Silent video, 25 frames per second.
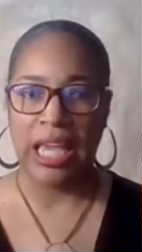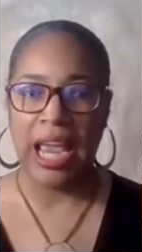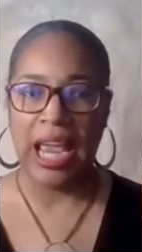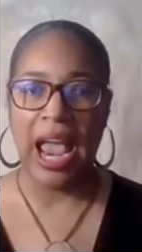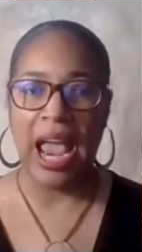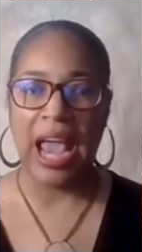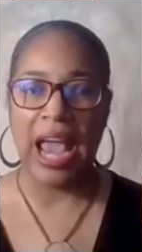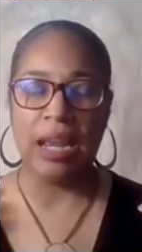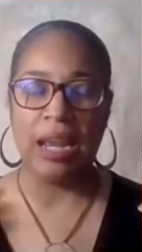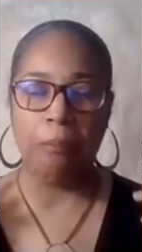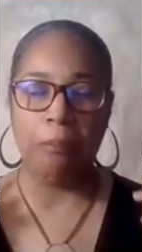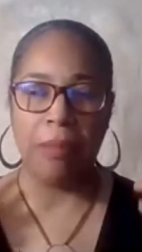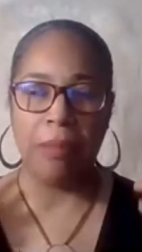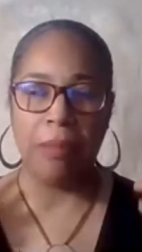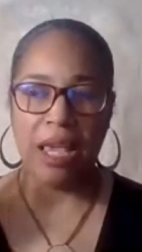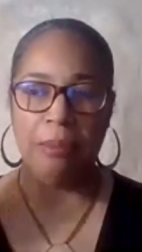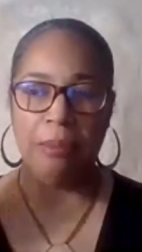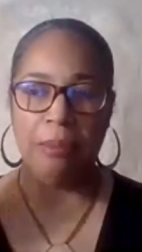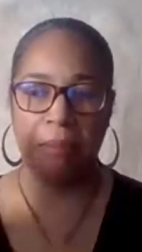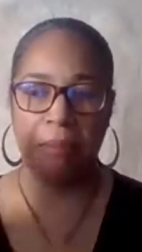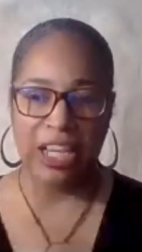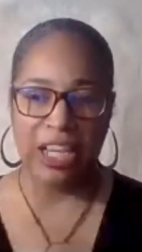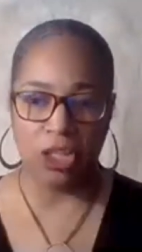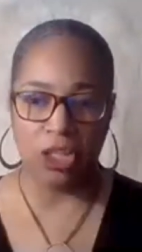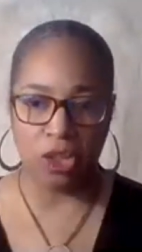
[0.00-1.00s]
and it
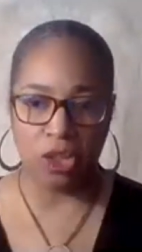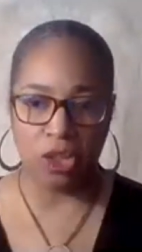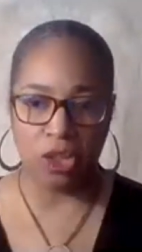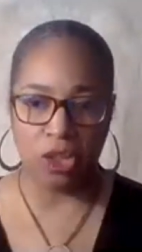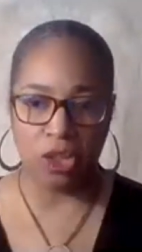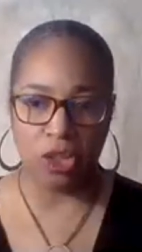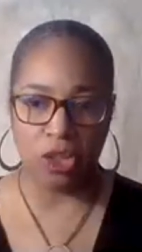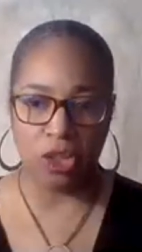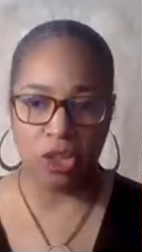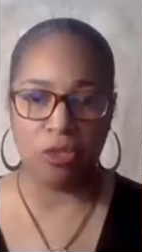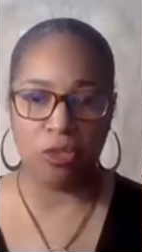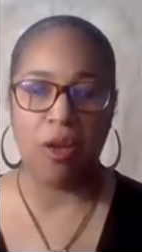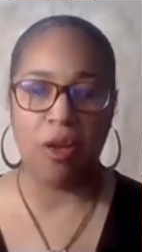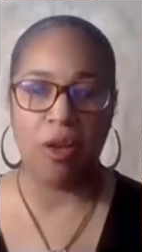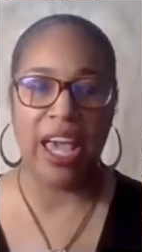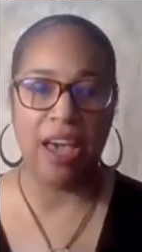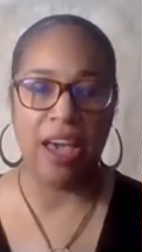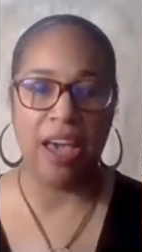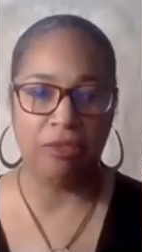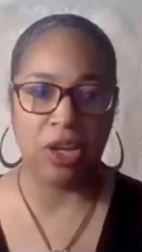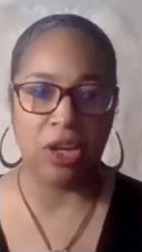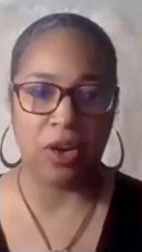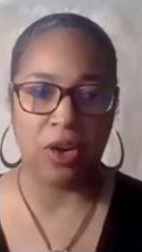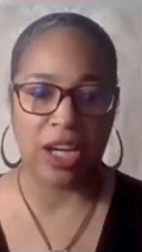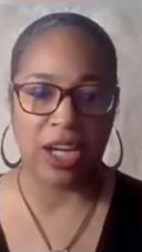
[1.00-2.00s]
makes you feel
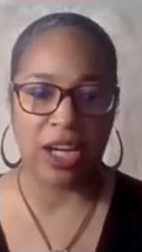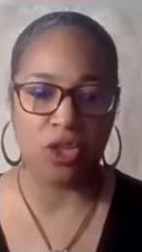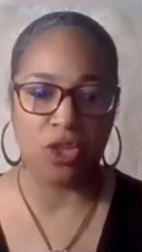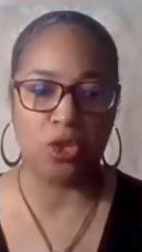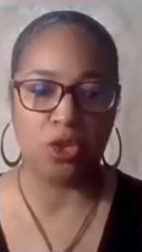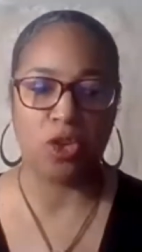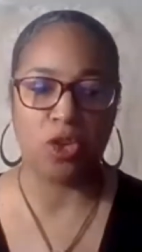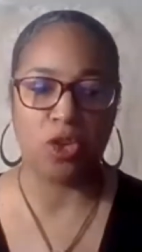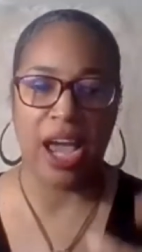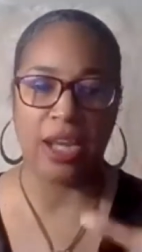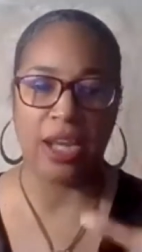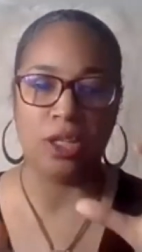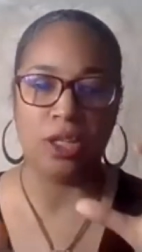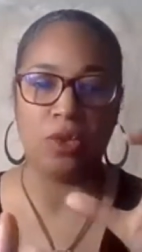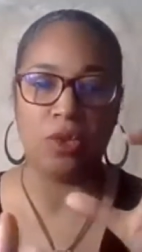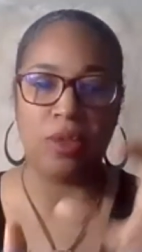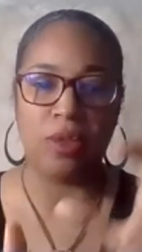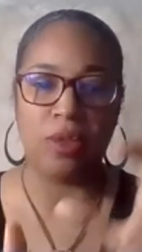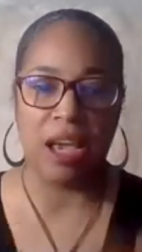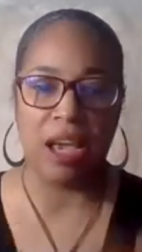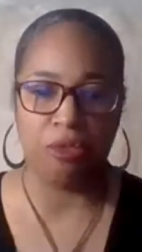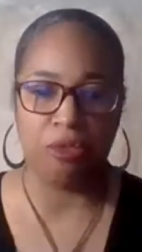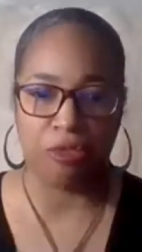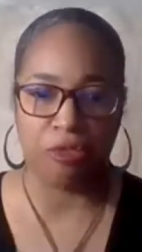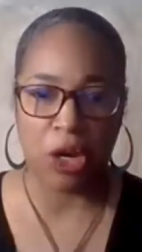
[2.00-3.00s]
heavier as you try to do
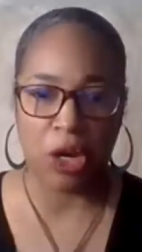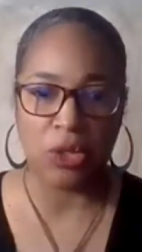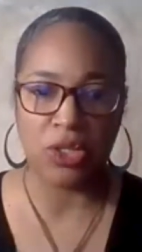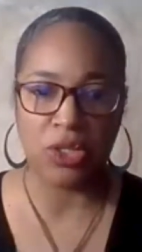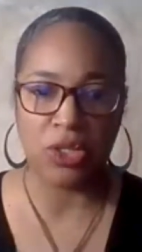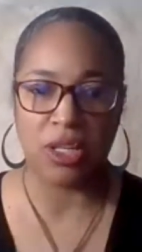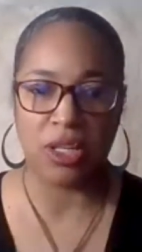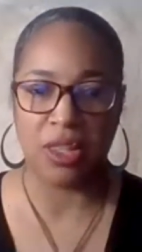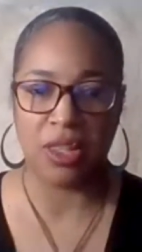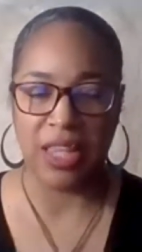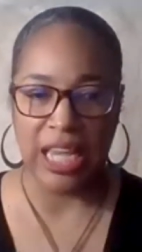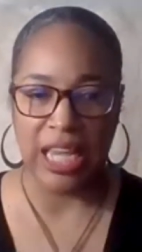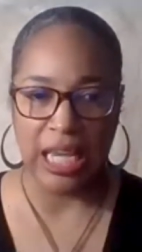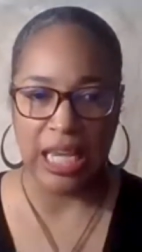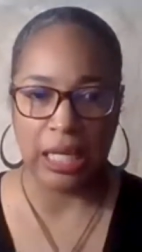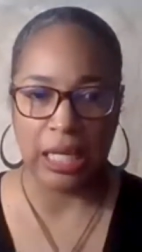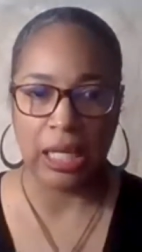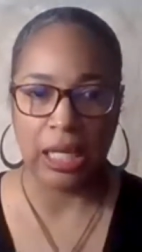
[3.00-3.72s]
that first thing.